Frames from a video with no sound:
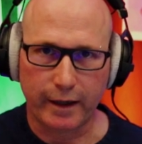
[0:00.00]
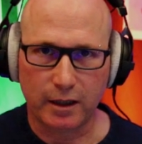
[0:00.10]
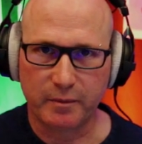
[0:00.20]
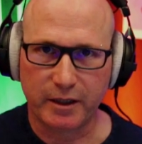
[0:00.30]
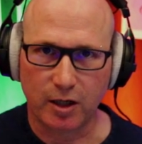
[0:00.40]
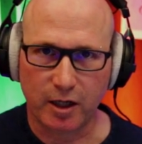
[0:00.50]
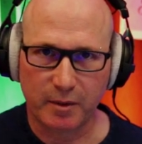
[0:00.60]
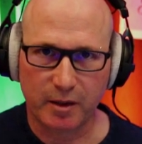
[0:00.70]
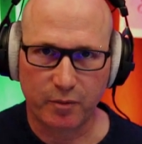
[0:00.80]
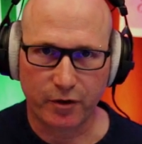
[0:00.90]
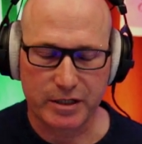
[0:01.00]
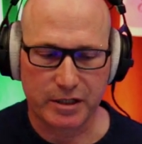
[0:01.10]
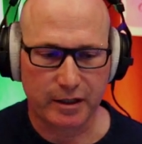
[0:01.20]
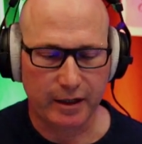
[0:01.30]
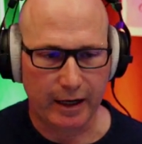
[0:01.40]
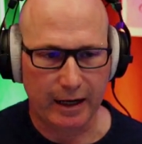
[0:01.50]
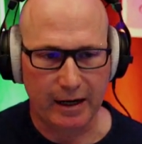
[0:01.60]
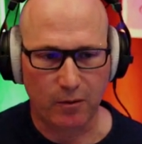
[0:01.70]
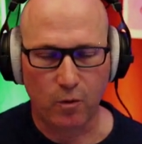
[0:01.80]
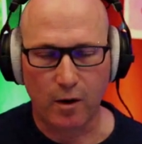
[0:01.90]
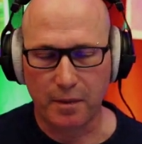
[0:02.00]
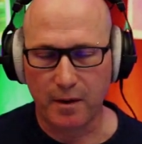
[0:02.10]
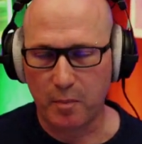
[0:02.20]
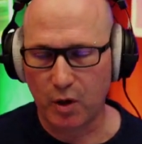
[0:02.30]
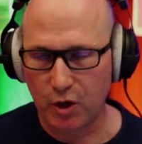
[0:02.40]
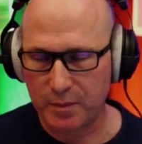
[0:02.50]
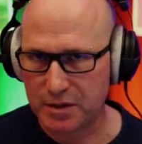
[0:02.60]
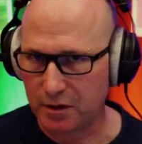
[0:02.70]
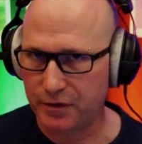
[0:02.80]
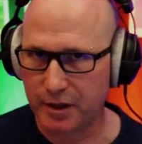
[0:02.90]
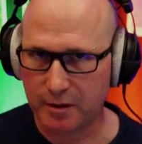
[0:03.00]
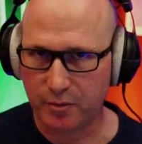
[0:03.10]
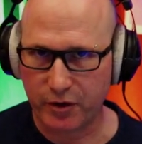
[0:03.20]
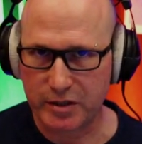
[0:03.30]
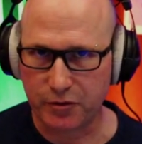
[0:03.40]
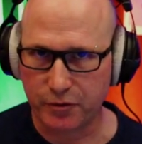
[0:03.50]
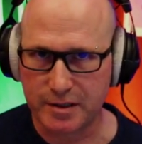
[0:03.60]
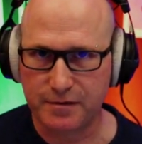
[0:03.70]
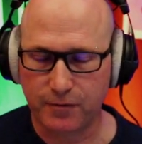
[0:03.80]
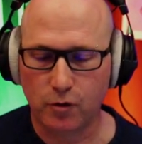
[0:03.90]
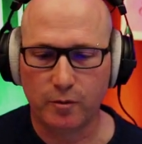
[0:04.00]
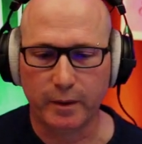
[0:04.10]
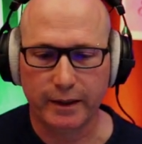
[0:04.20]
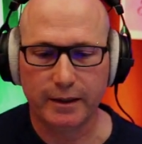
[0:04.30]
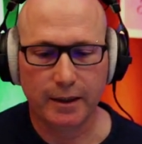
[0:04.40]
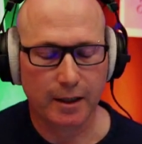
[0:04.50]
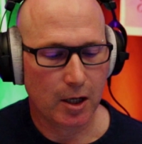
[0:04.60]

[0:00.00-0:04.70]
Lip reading: element I'm compressing and what the purpose of the compressor is for me,